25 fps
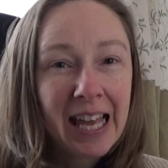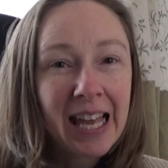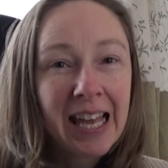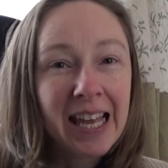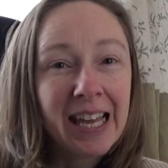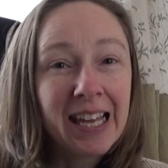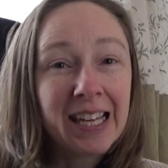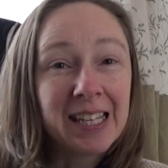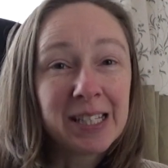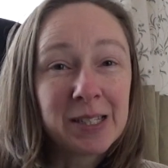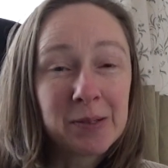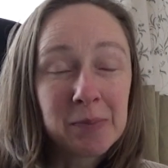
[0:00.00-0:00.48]

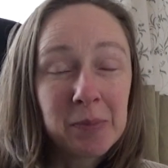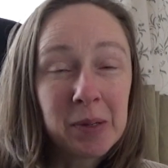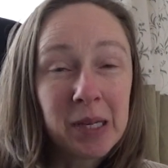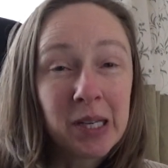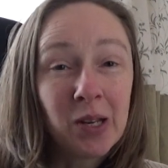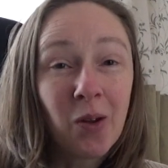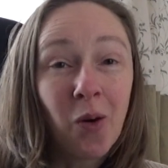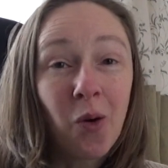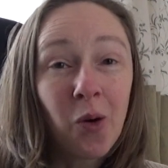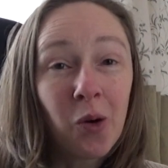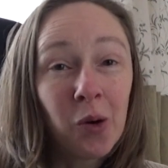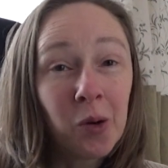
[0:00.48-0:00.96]
It has
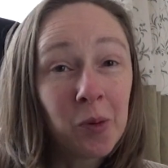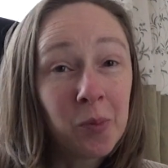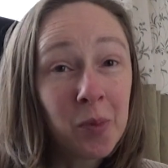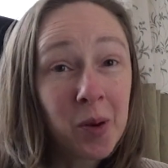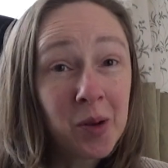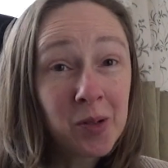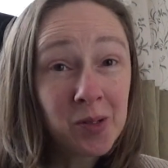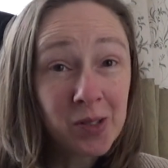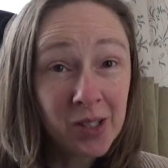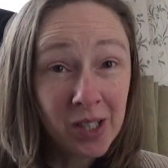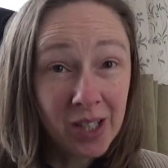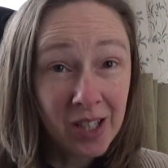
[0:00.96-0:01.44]
been
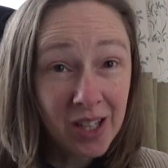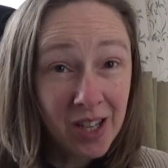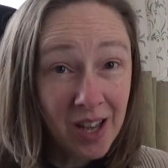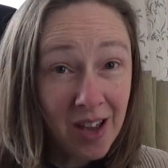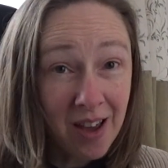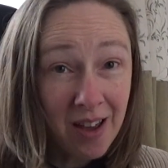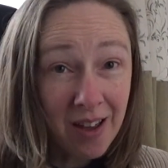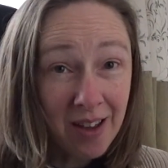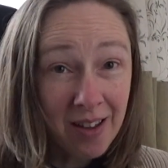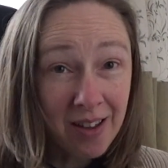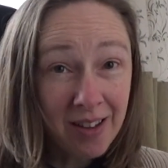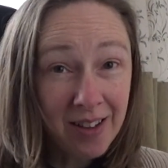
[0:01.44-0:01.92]
almost a
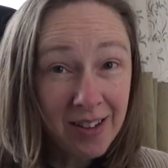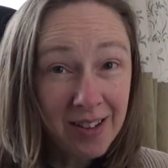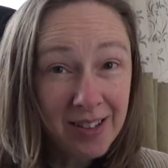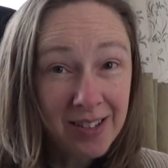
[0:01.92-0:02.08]
year